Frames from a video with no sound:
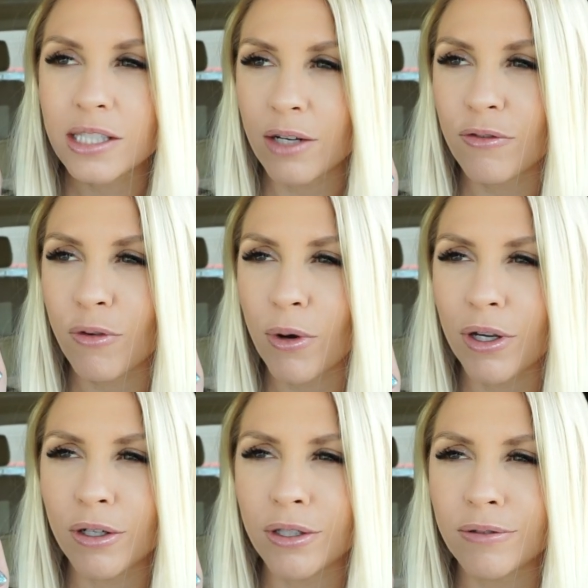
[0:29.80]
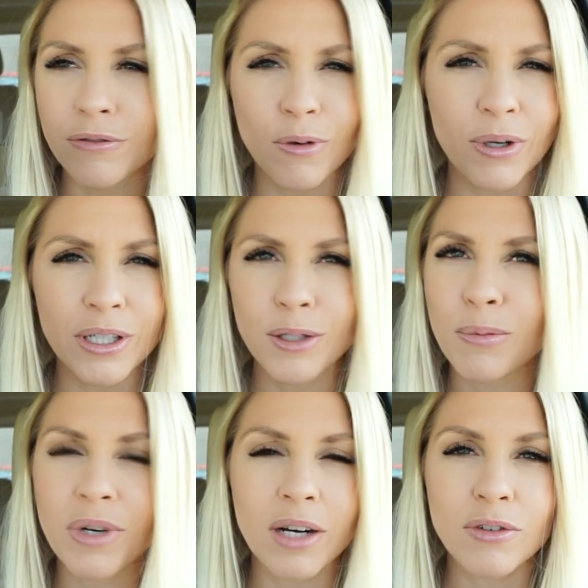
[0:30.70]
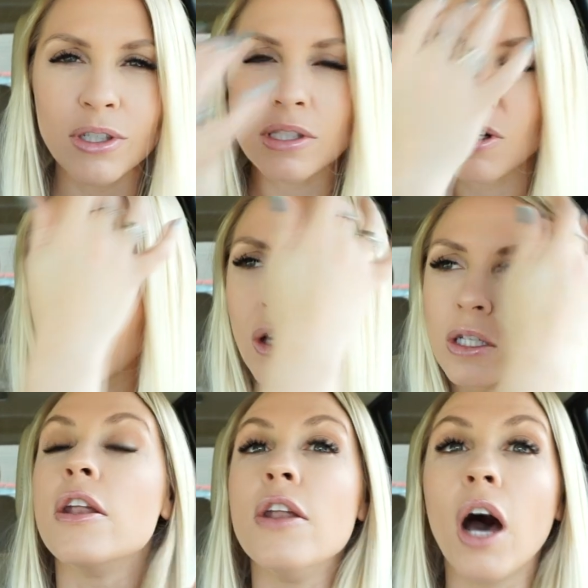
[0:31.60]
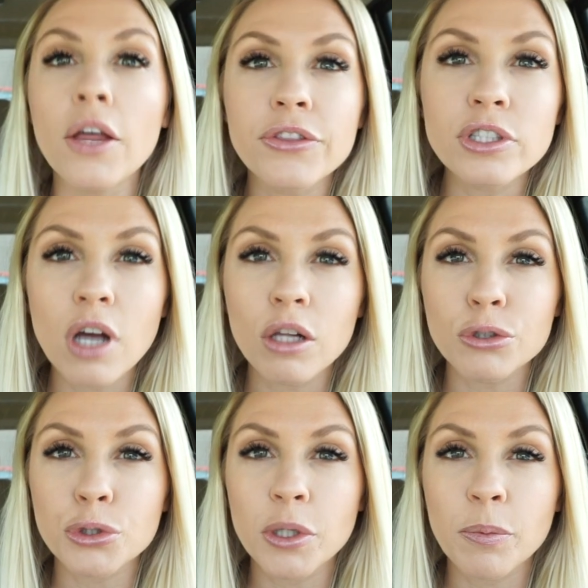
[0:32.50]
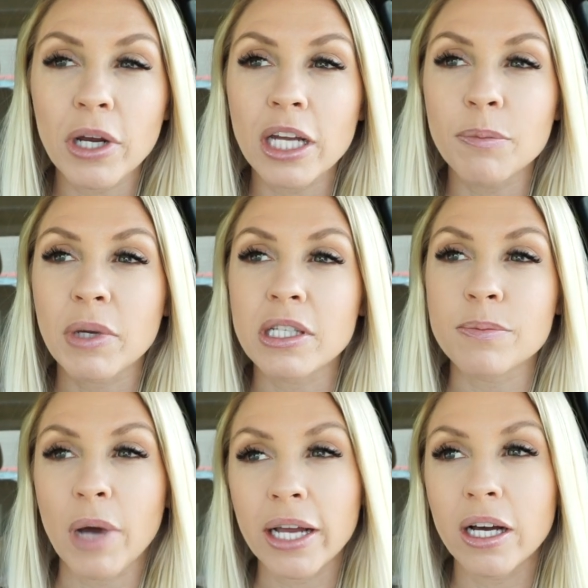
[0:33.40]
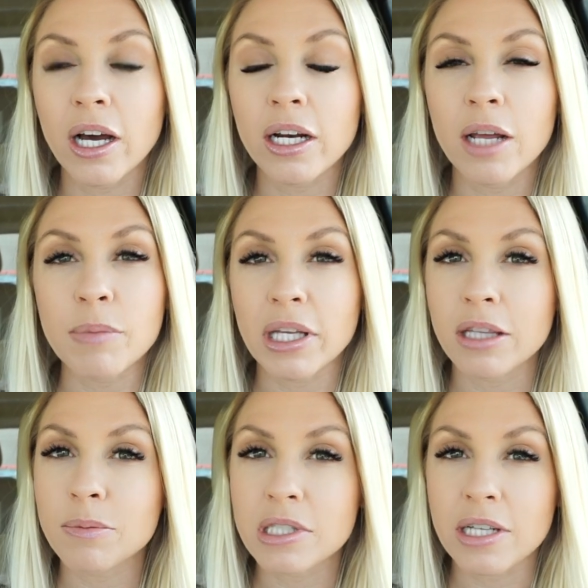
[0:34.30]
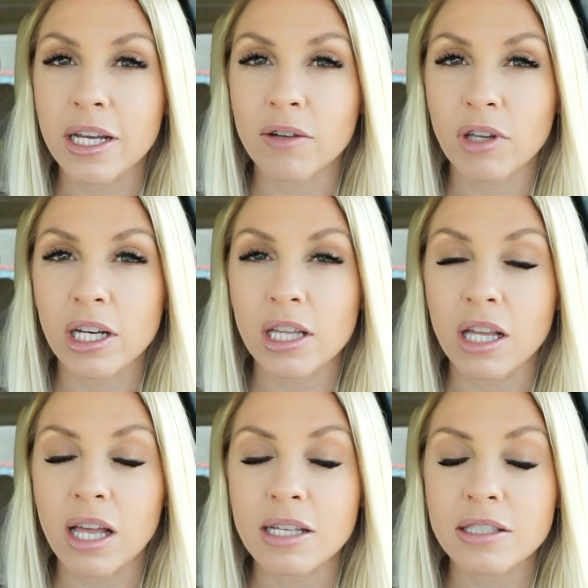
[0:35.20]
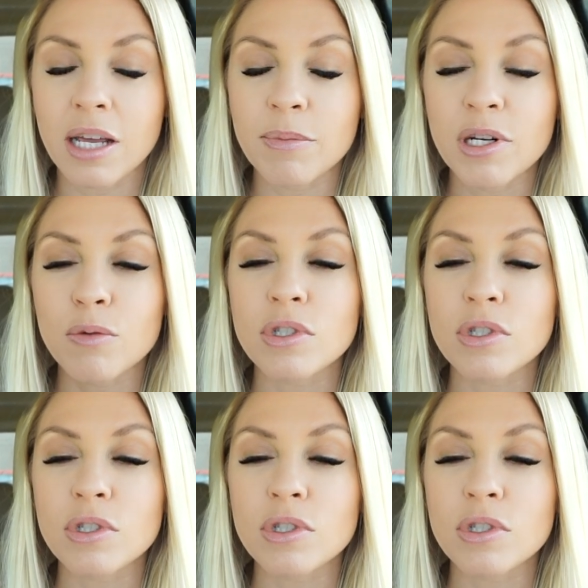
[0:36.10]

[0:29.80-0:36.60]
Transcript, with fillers: Tin foil, whatever it's called. Not the Dollar Tree brand because my God, I made the mistake of getting that last time and it